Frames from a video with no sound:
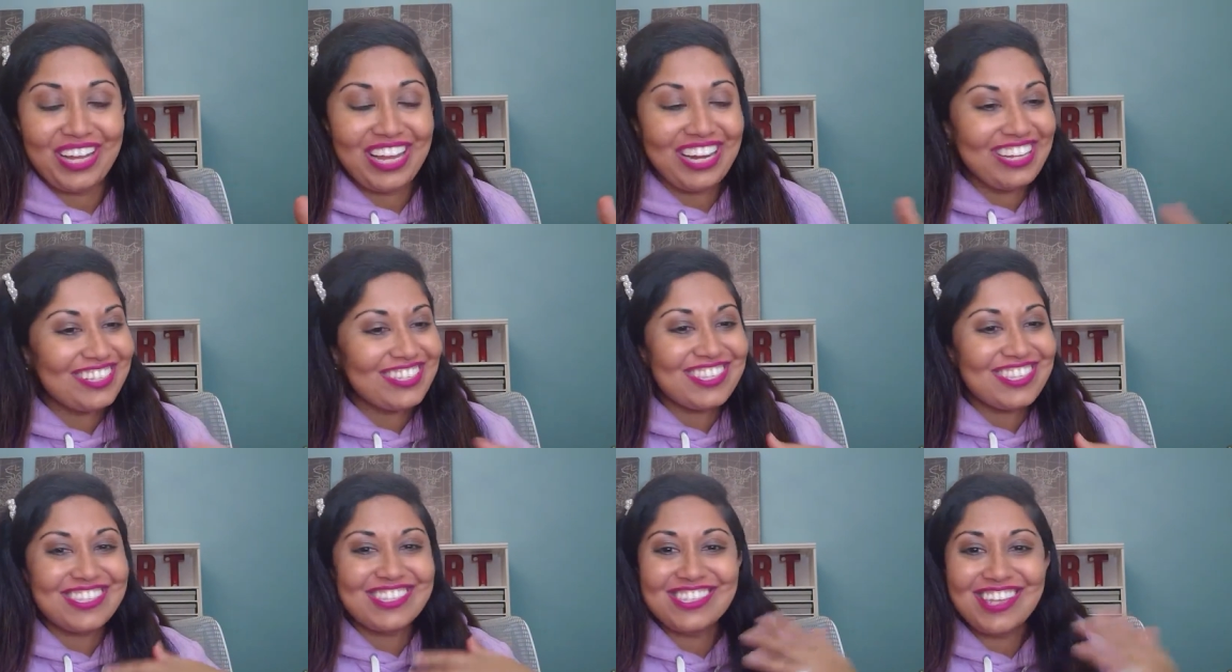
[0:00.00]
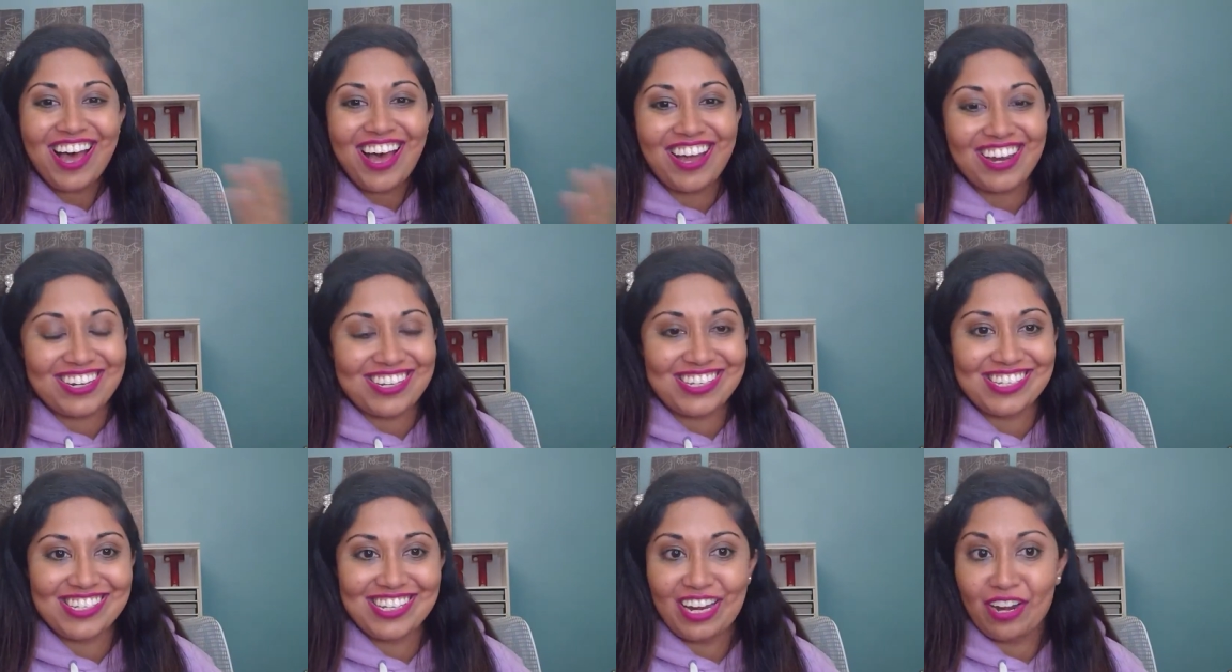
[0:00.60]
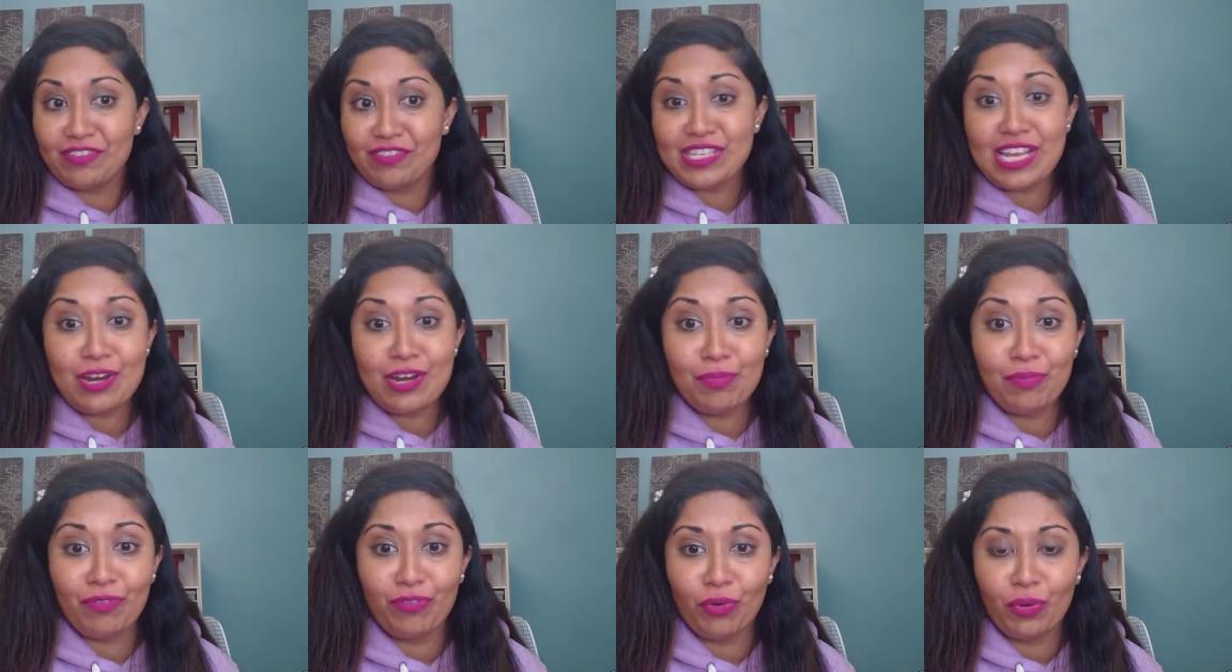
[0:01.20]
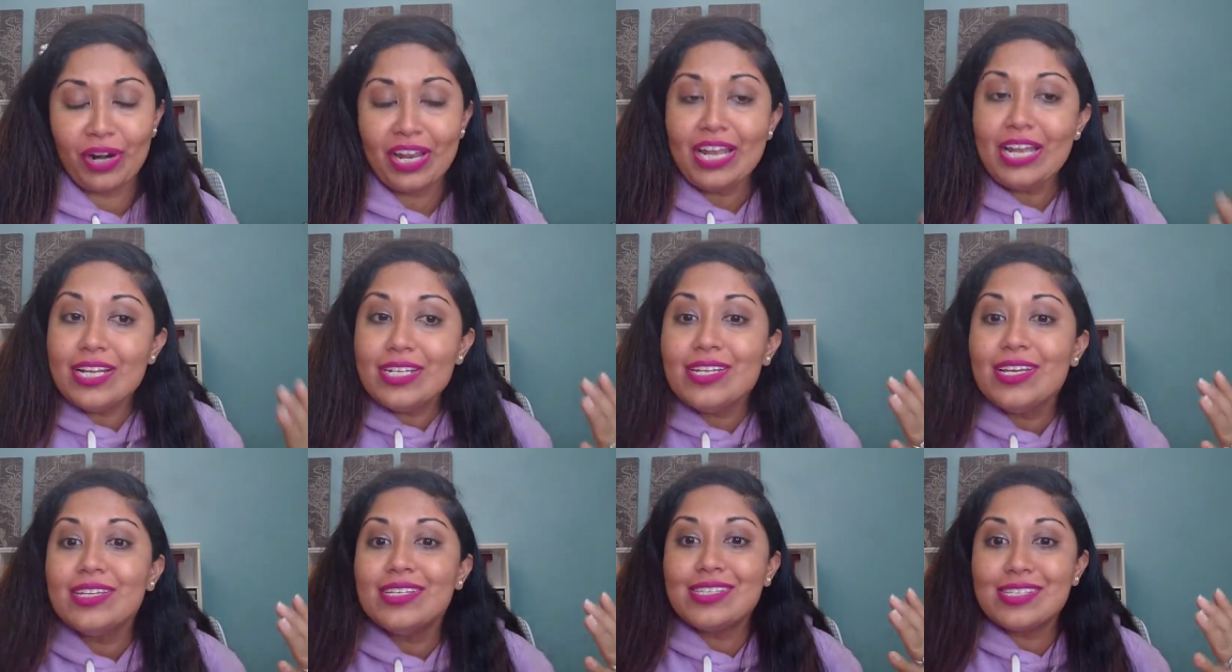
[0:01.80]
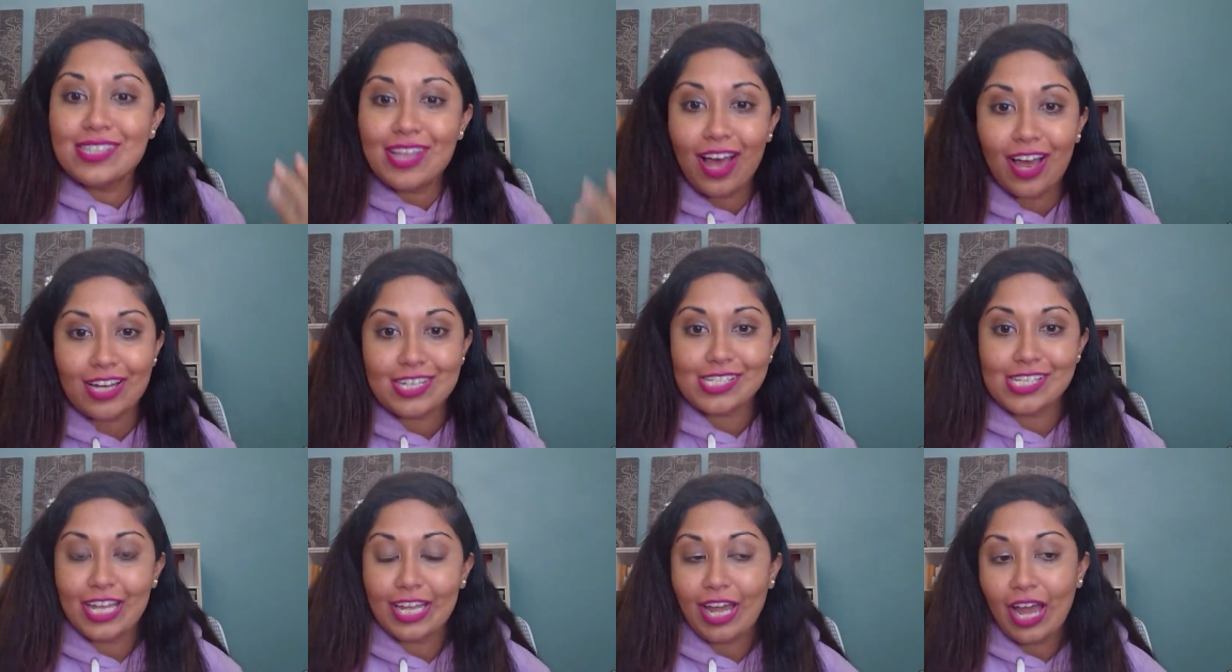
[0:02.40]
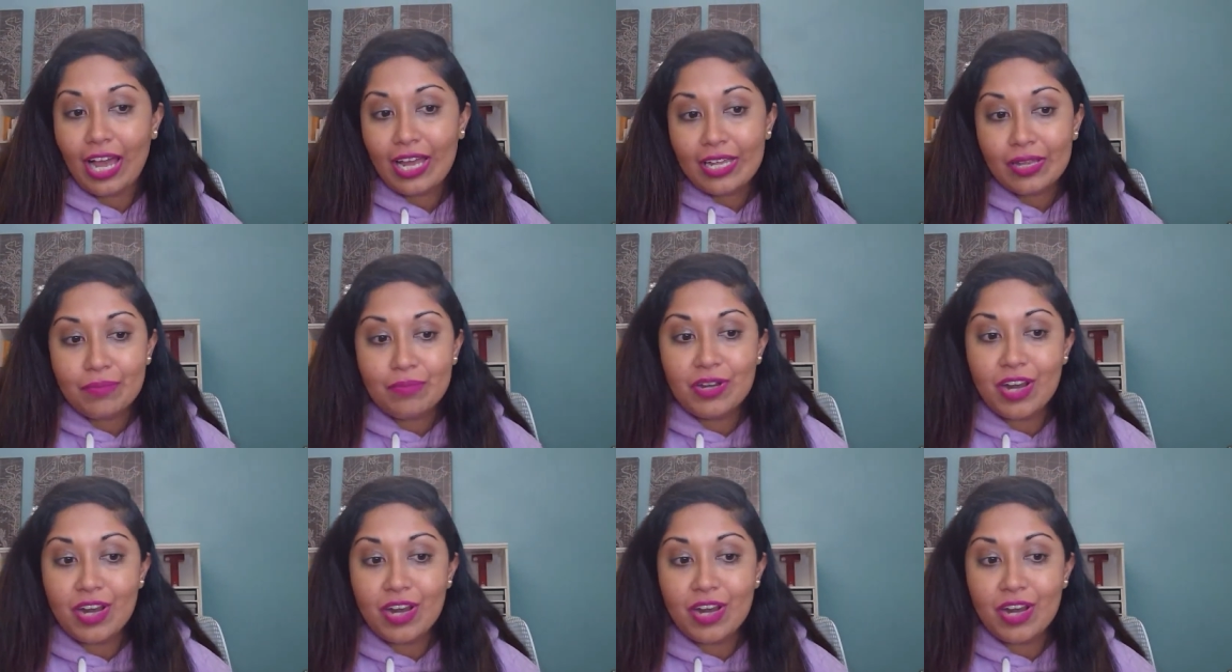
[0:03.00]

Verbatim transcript: And it sucks. And I've said it before, it sucks. Like, I am